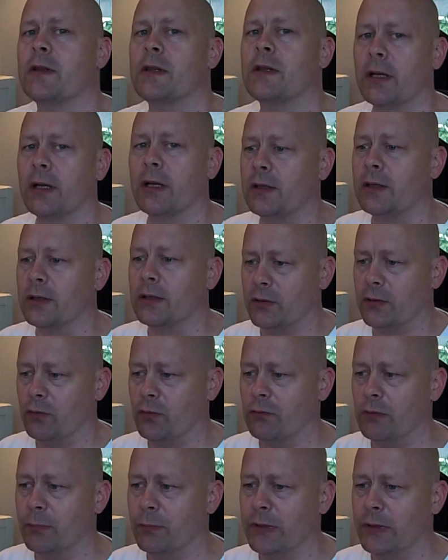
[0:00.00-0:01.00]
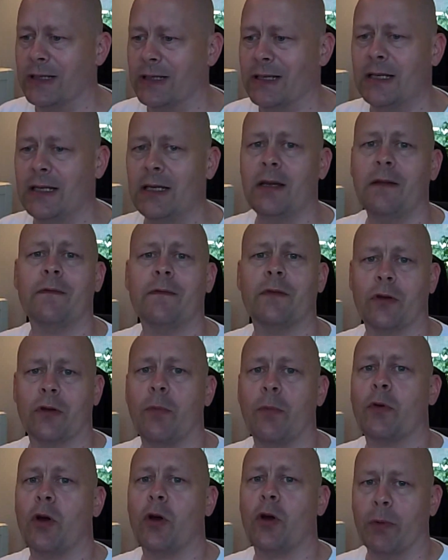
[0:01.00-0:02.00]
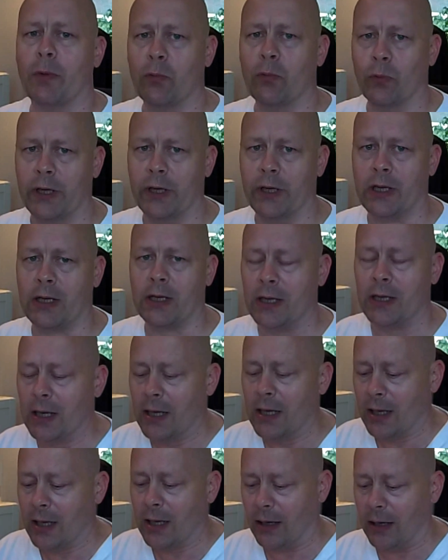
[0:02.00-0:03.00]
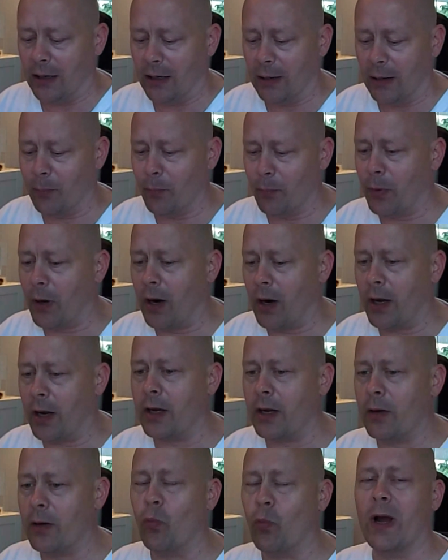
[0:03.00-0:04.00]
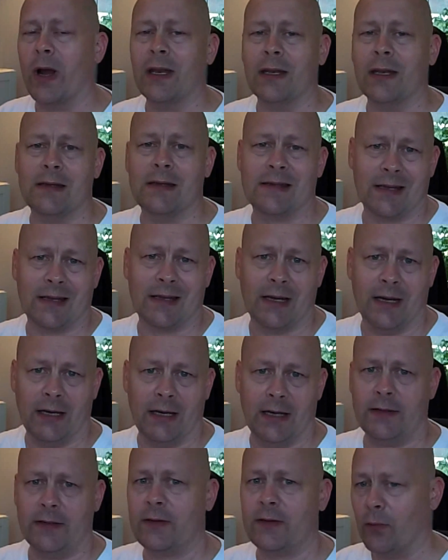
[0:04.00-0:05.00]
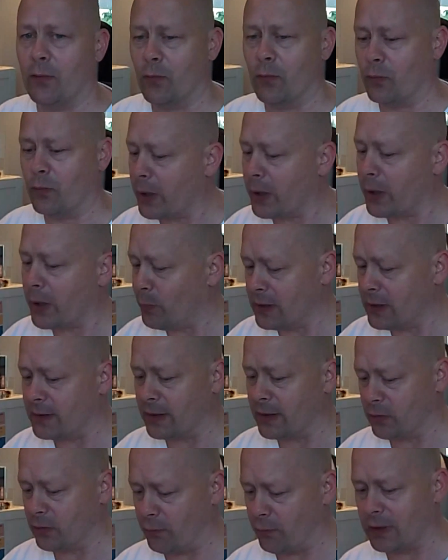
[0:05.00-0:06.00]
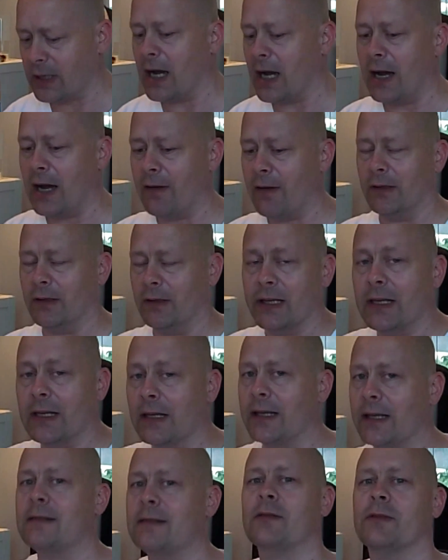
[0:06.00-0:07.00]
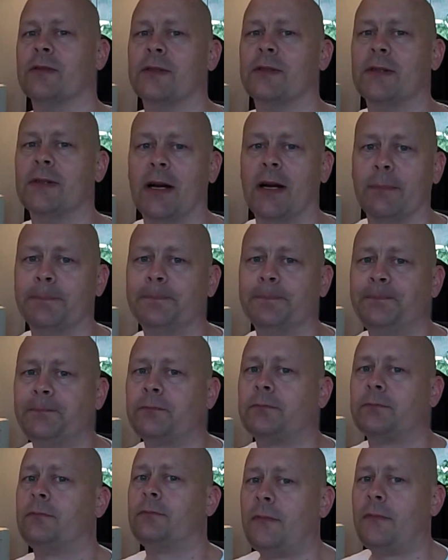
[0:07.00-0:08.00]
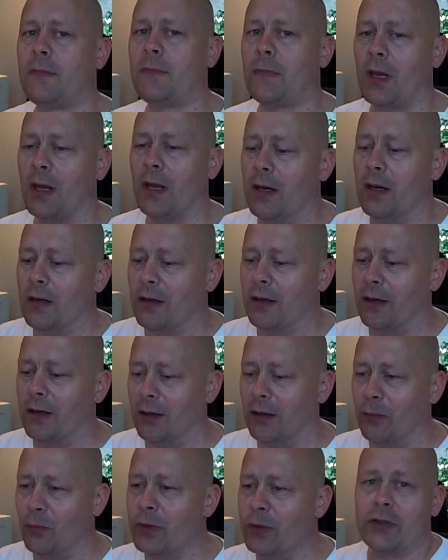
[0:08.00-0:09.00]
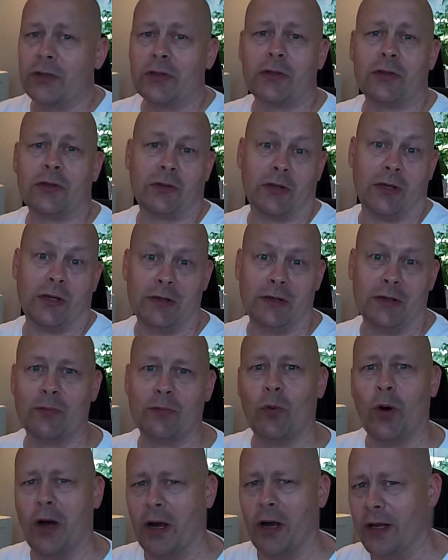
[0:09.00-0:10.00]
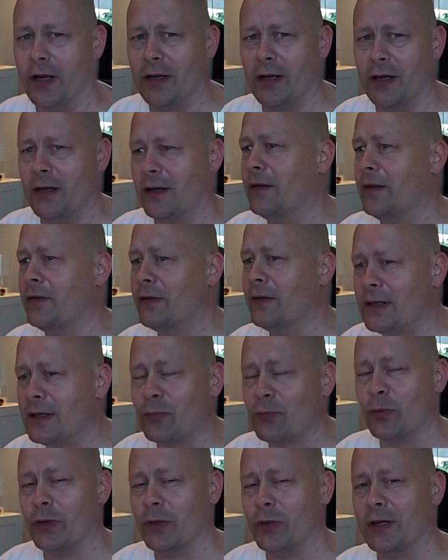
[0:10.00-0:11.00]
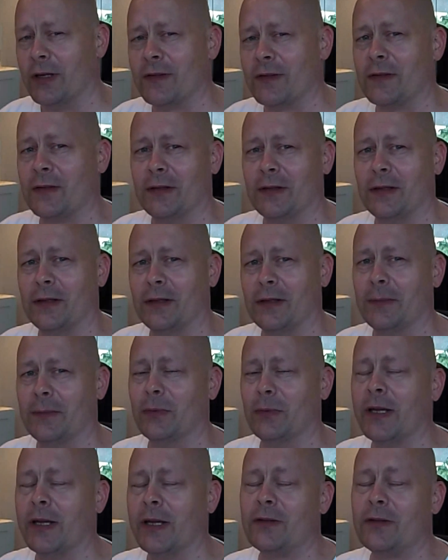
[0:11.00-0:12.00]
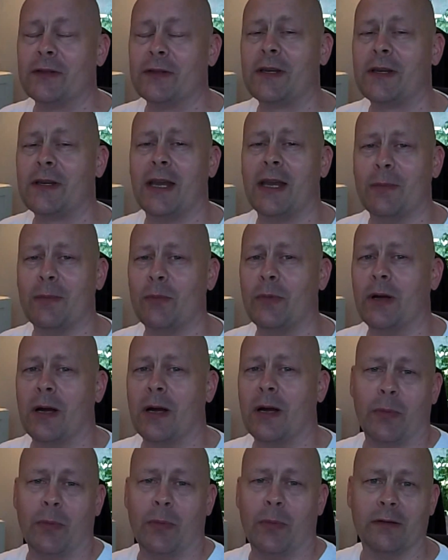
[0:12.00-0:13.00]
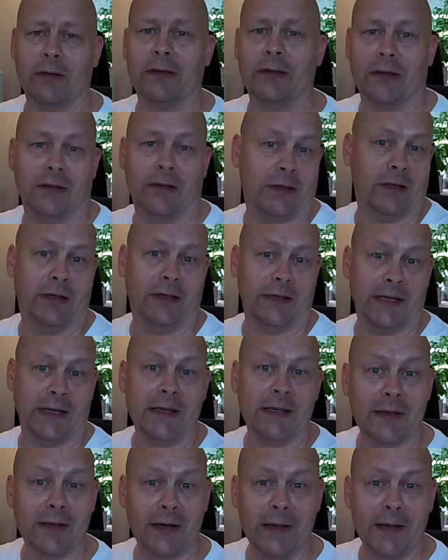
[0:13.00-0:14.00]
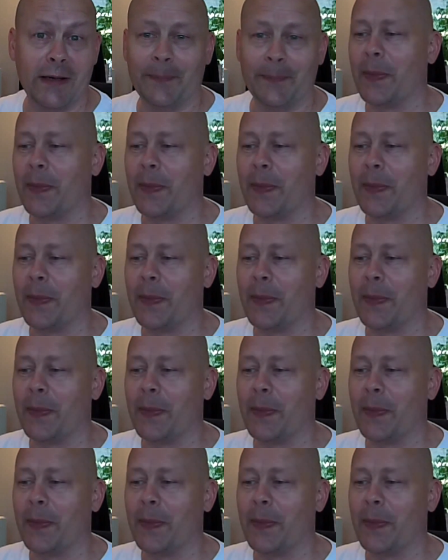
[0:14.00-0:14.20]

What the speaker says: that you will be needing for the upcoming week by Wednesday. So that means that you will have a little extra time, which is why this week's lectures came about yesterday.